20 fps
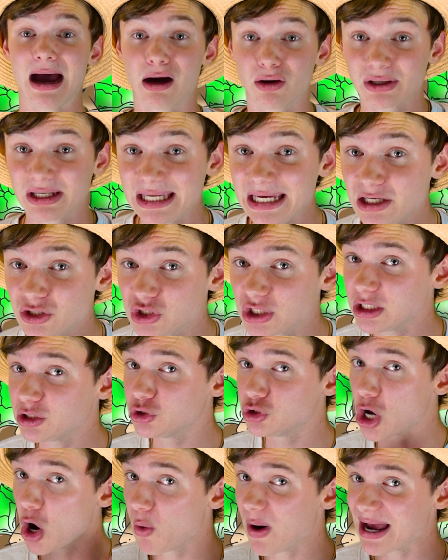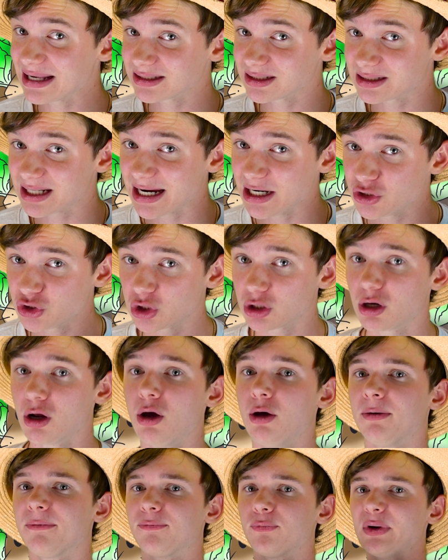Aokiji, no hesitation,
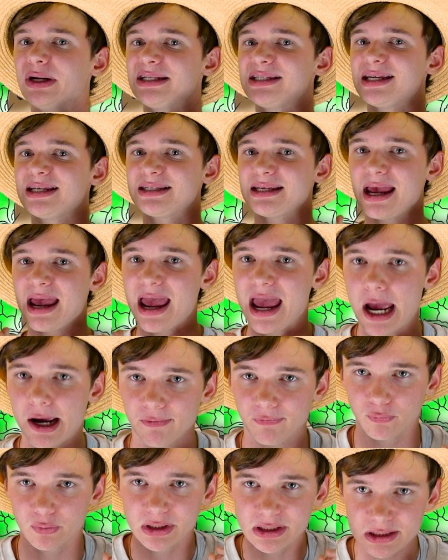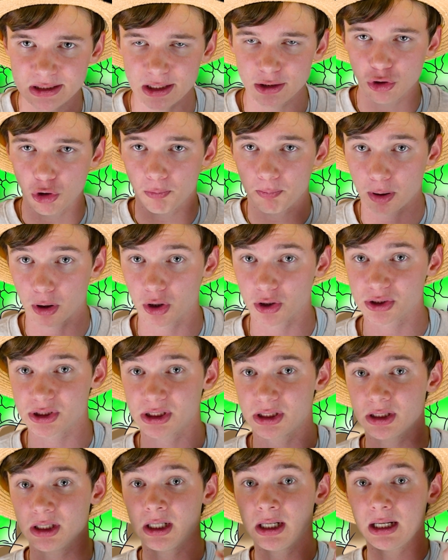freezes every single
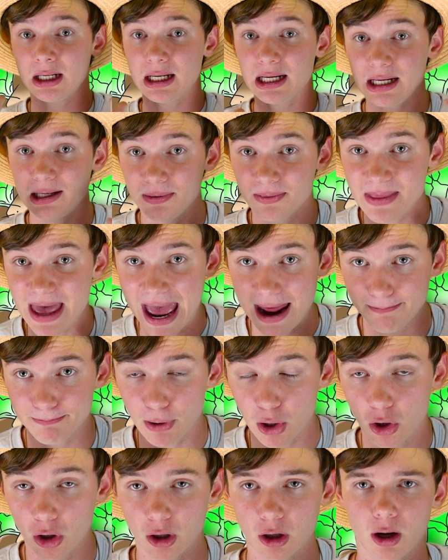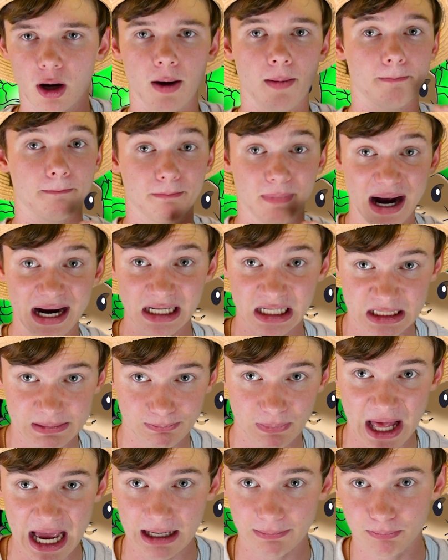person in that bar, minus
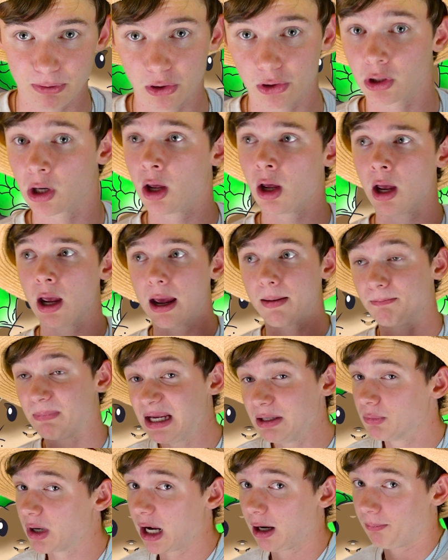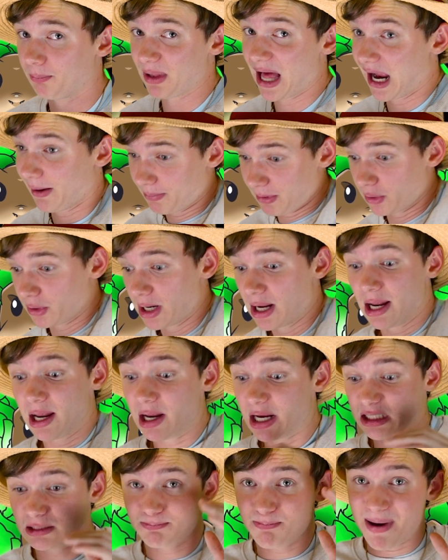Blackbeard. Meanwhile, Blackbeard
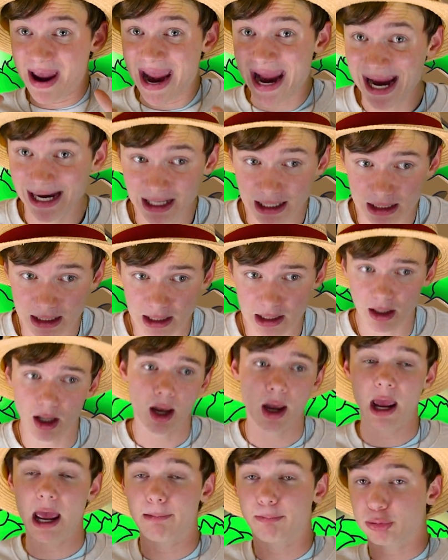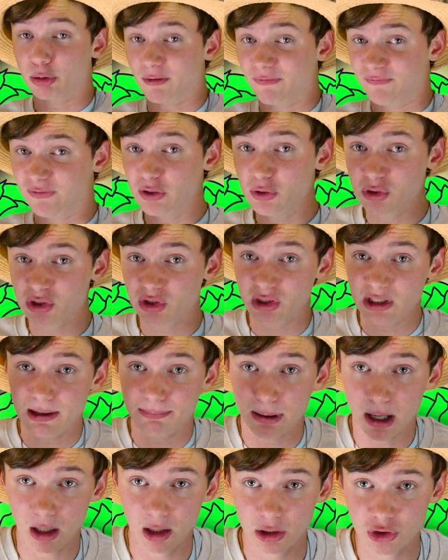is panicking and profusely
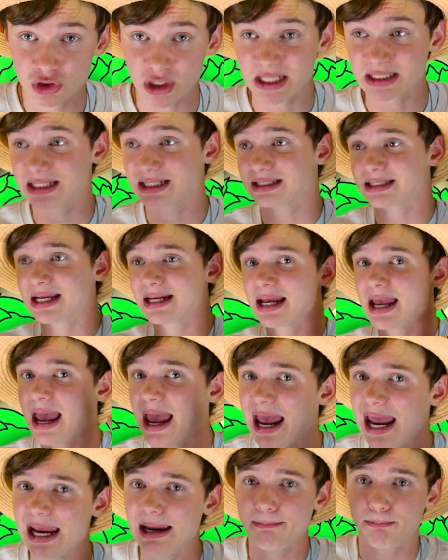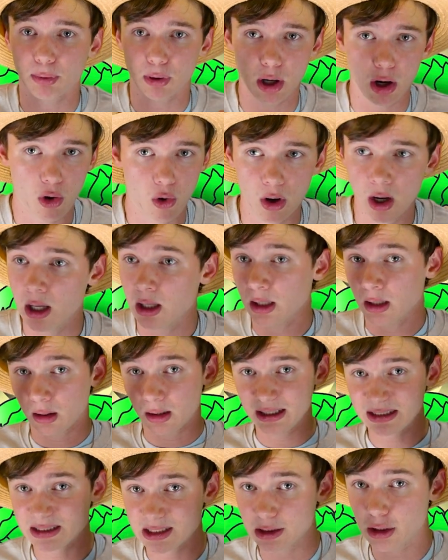apologizing, saying, hey, bro,
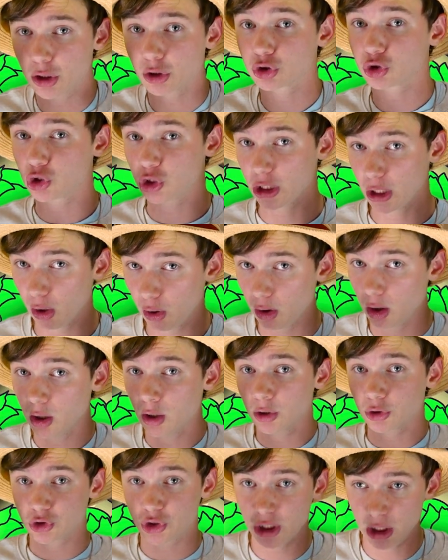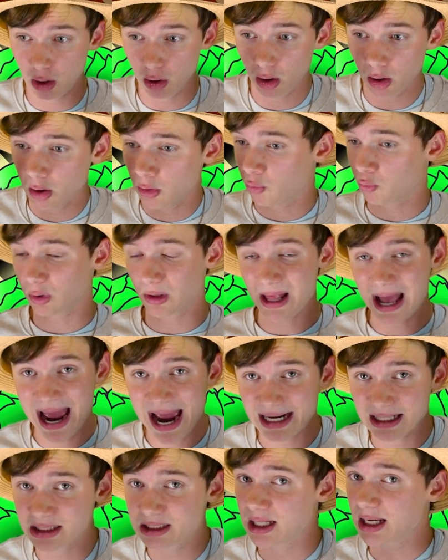listen, chill,
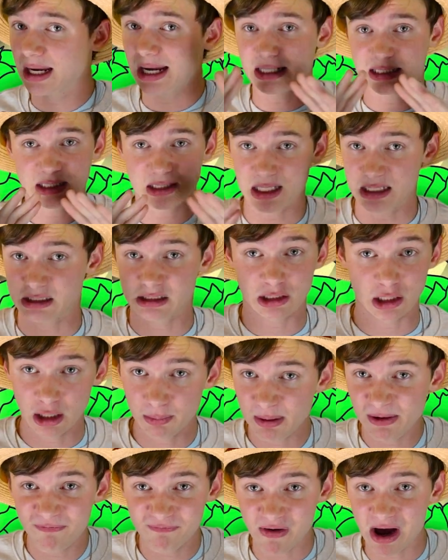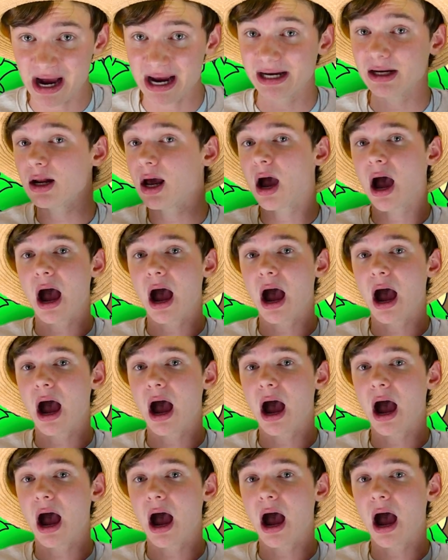relax. It's gonna be fine.